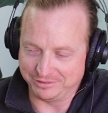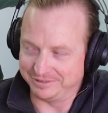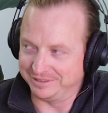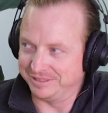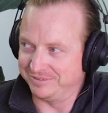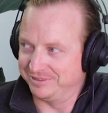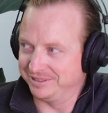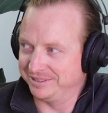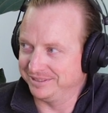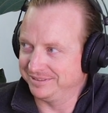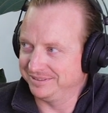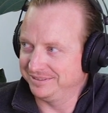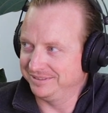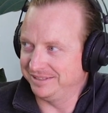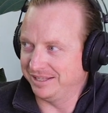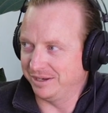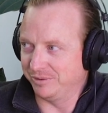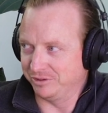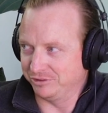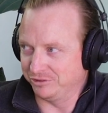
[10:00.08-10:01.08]
live in it,
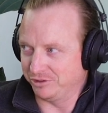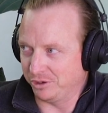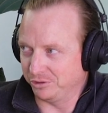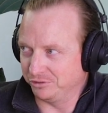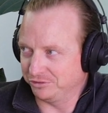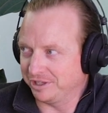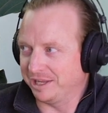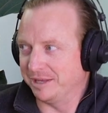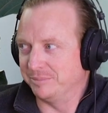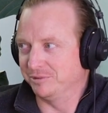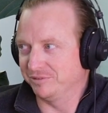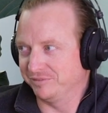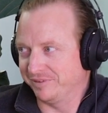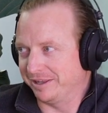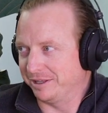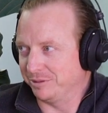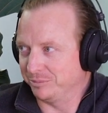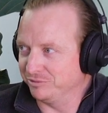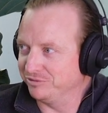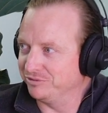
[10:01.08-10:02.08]
there is no schemes
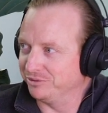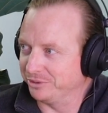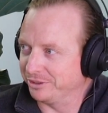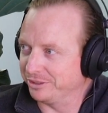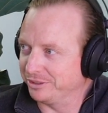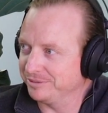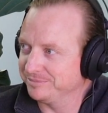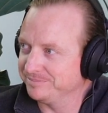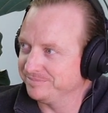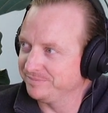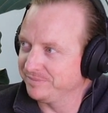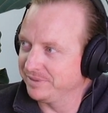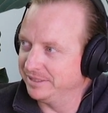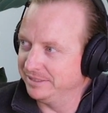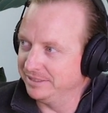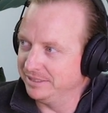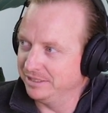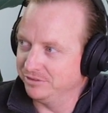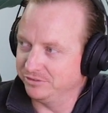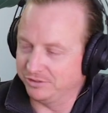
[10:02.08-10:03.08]
available for you.
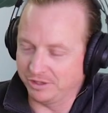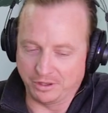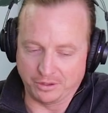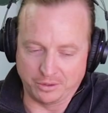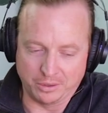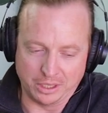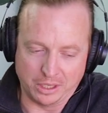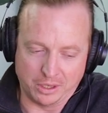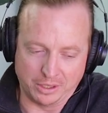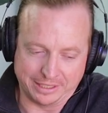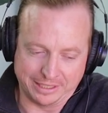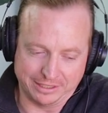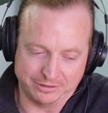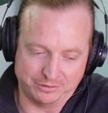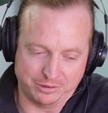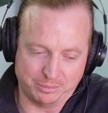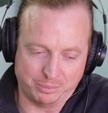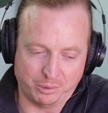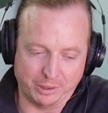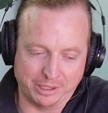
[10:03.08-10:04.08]
So I guess
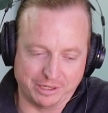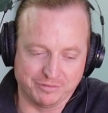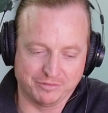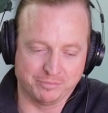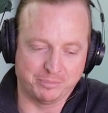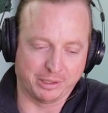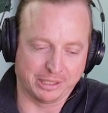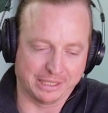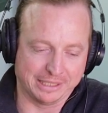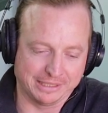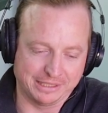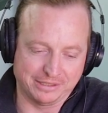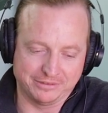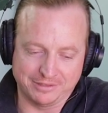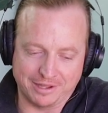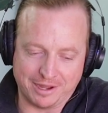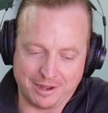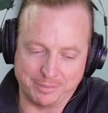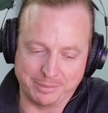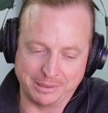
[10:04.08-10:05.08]
the point of bringing this
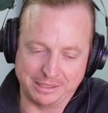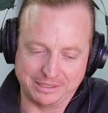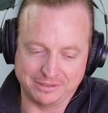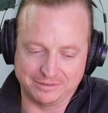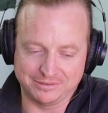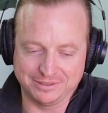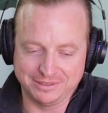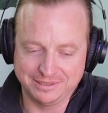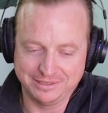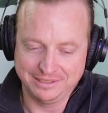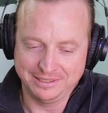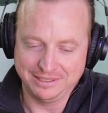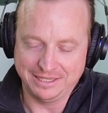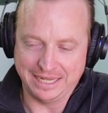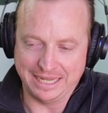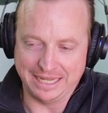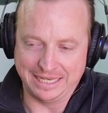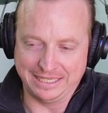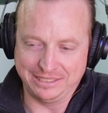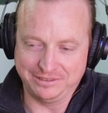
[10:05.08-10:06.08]
up is
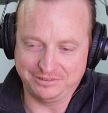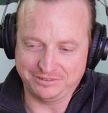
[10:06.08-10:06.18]
it is